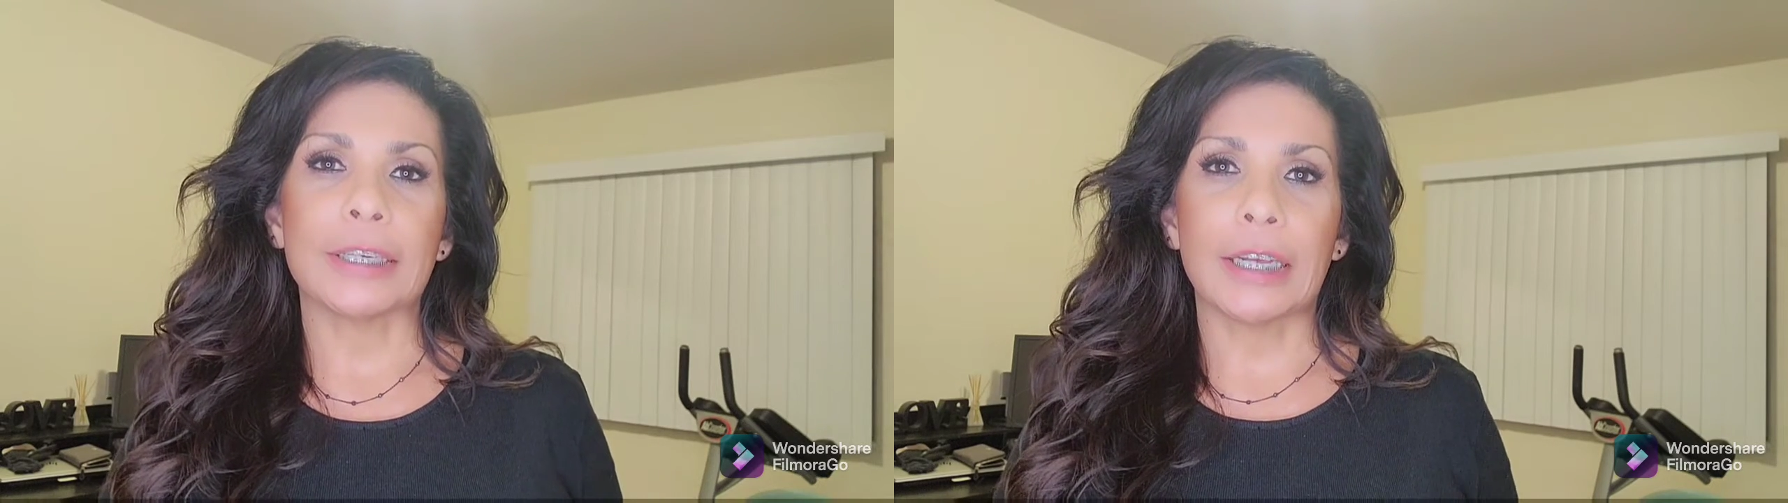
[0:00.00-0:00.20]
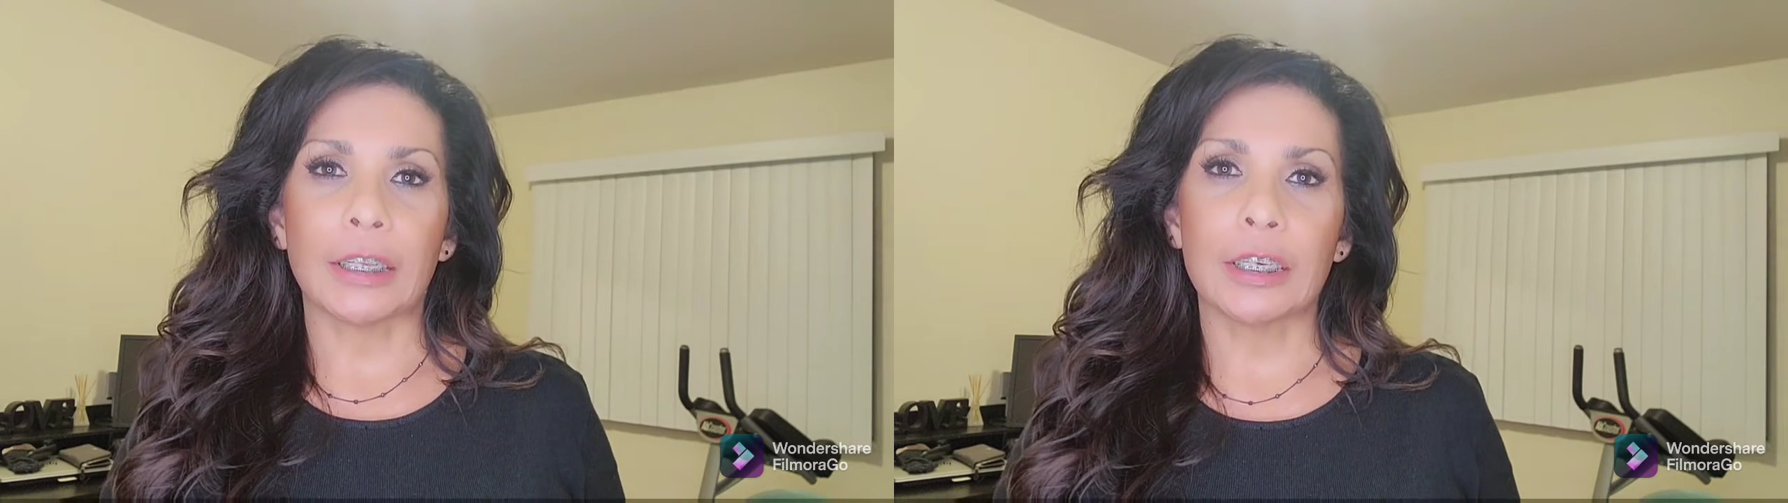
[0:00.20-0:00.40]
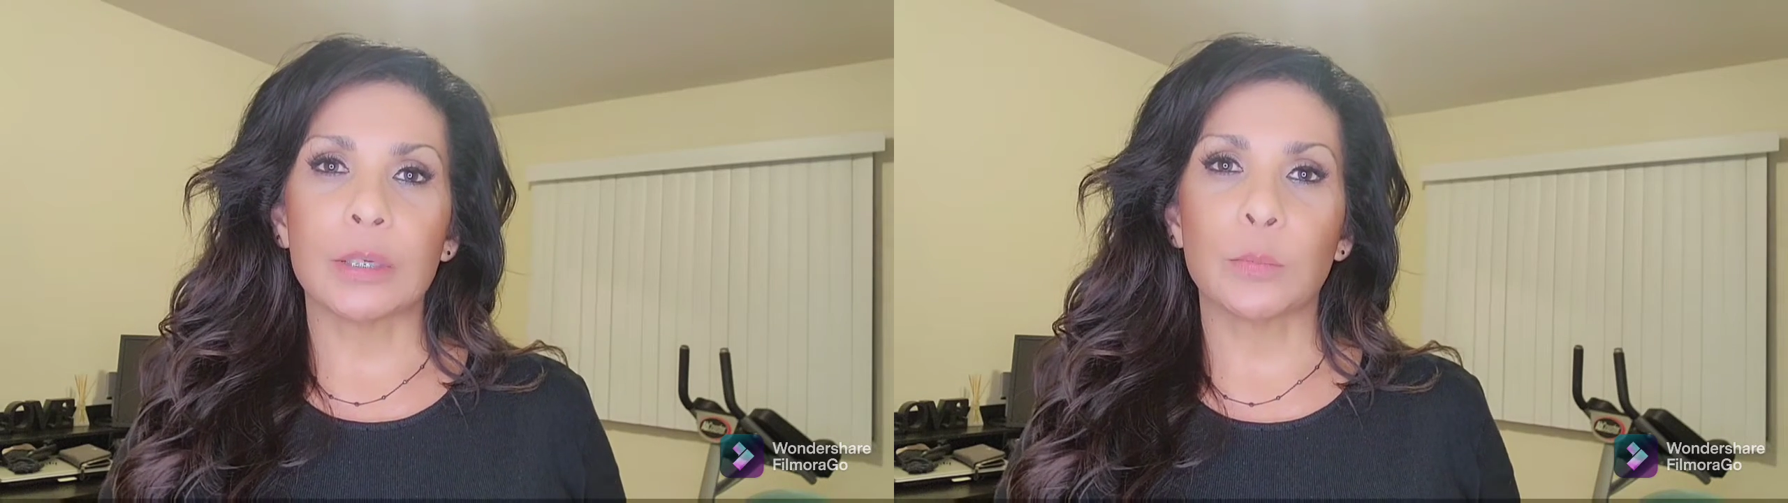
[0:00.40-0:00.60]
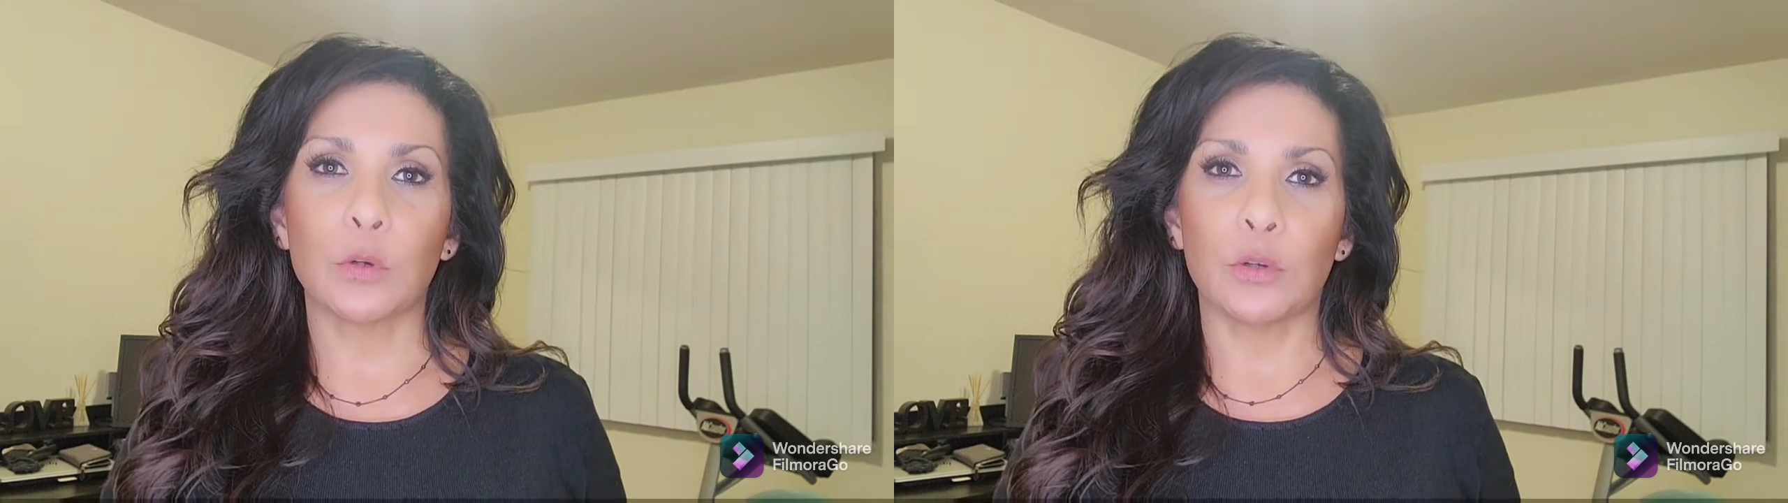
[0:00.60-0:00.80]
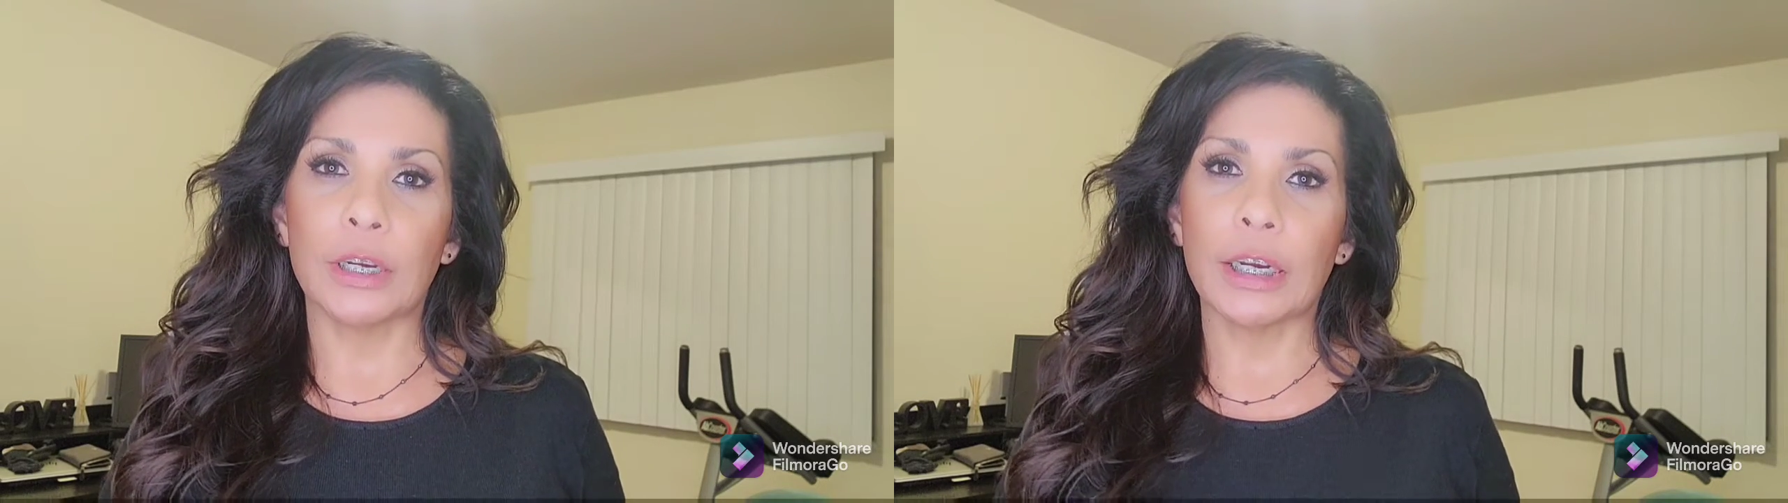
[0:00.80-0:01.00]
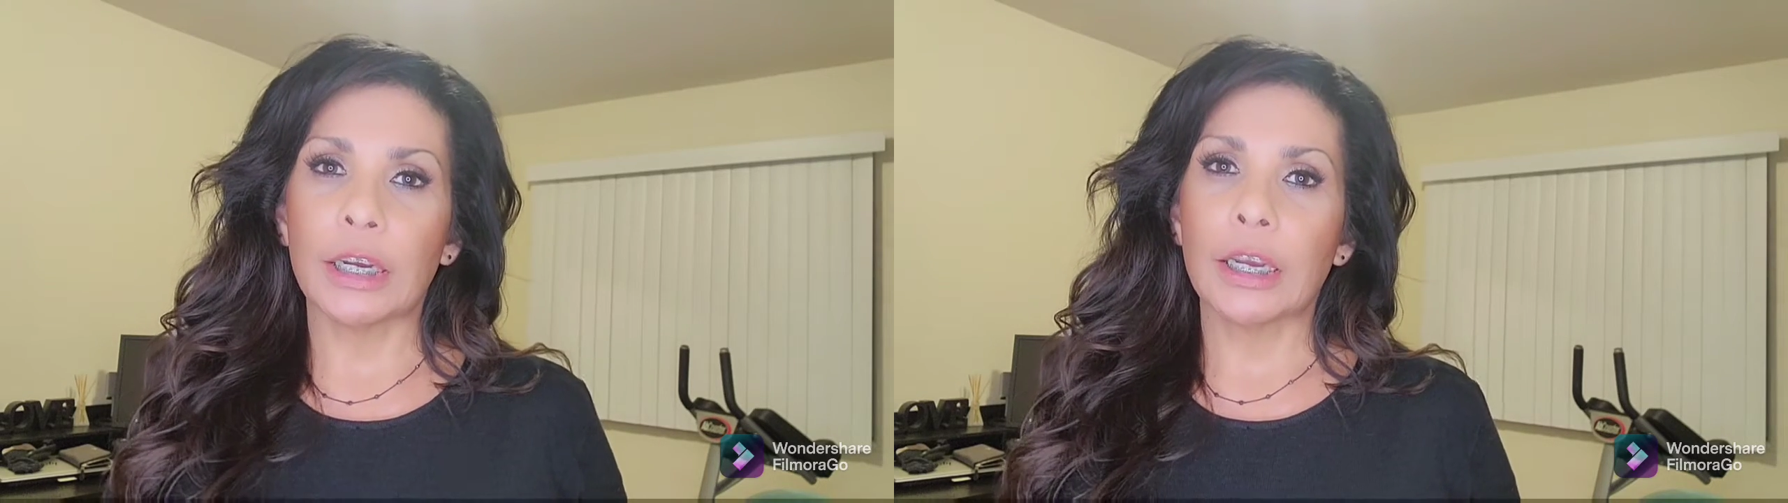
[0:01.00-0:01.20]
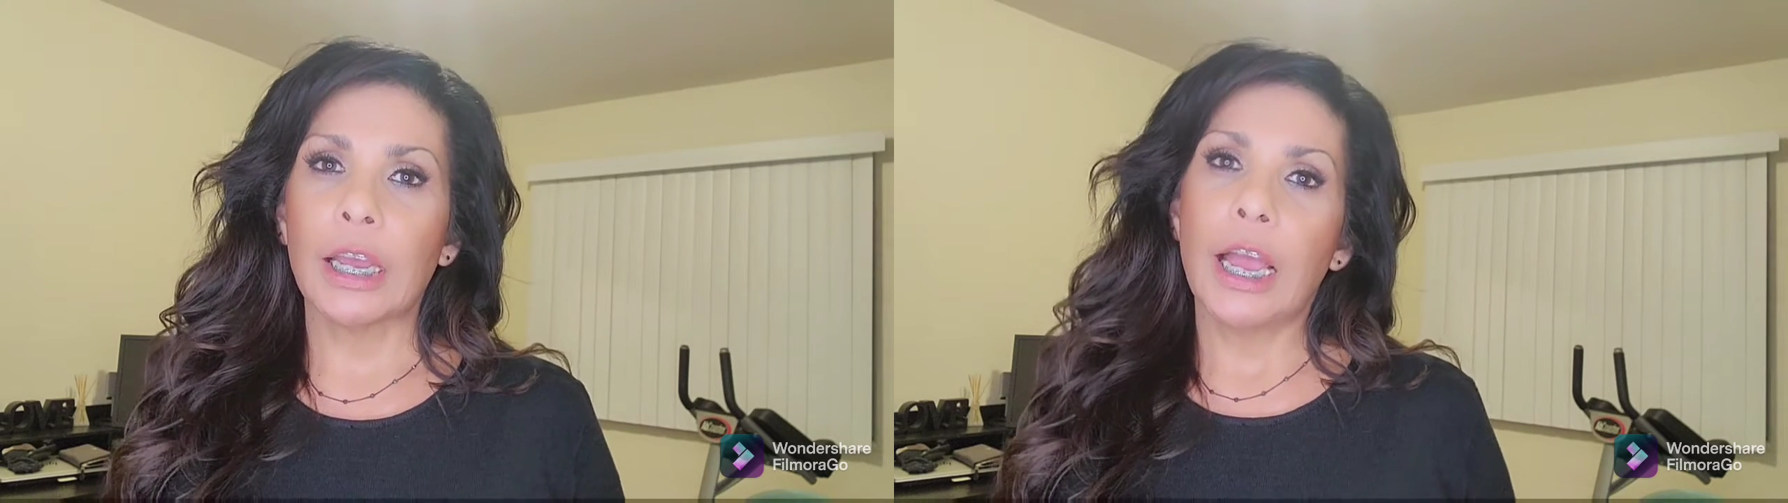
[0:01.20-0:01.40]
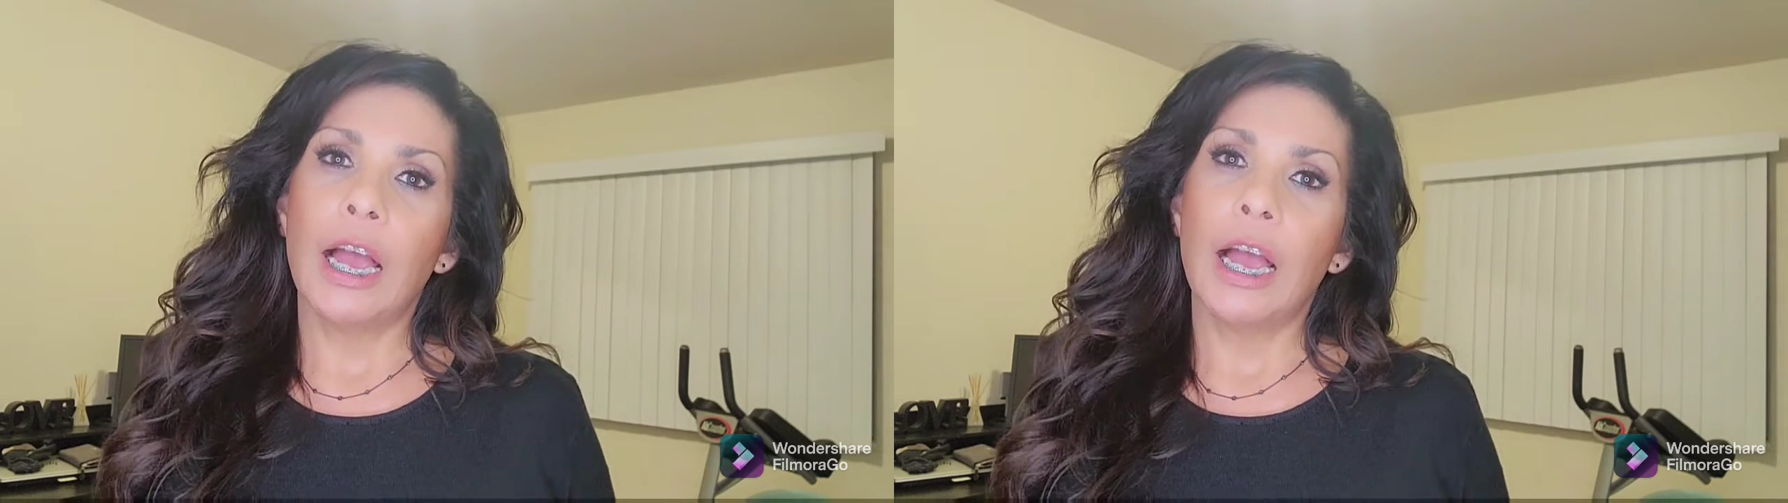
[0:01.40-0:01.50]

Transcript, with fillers: Sally's Beauty,